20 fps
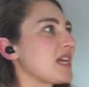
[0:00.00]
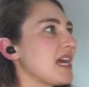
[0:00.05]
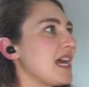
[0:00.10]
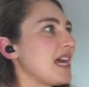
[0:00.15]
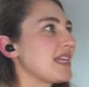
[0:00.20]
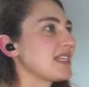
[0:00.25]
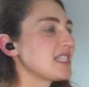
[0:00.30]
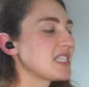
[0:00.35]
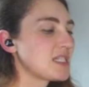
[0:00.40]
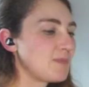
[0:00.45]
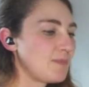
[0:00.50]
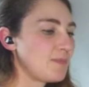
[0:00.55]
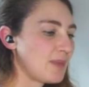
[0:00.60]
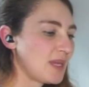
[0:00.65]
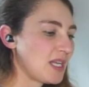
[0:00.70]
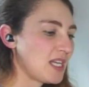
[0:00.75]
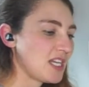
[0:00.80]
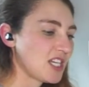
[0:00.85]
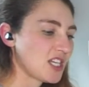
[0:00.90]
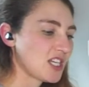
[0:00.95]

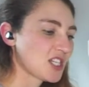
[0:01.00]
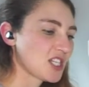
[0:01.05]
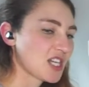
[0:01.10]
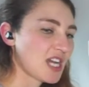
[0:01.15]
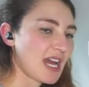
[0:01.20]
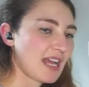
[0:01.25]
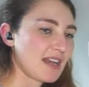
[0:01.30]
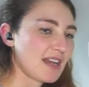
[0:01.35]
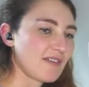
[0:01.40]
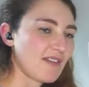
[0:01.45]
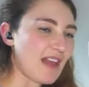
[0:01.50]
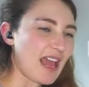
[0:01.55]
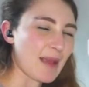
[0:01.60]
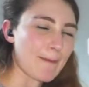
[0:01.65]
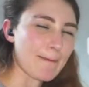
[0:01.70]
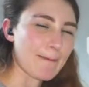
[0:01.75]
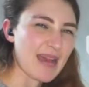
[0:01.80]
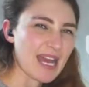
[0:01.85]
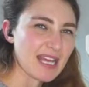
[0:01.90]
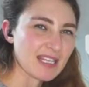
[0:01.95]
spinach kind of like
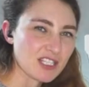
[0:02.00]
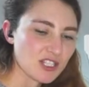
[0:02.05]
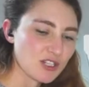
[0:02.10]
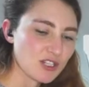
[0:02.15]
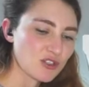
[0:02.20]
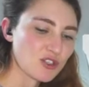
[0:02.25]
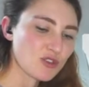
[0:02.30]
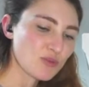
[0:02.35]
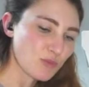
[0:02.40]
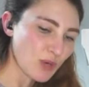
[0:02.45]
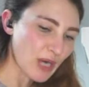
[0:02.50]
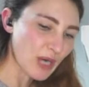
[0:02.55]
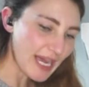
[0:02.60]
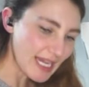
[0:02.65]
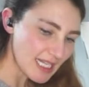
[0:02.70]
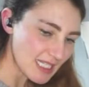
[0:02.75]
pesto spread.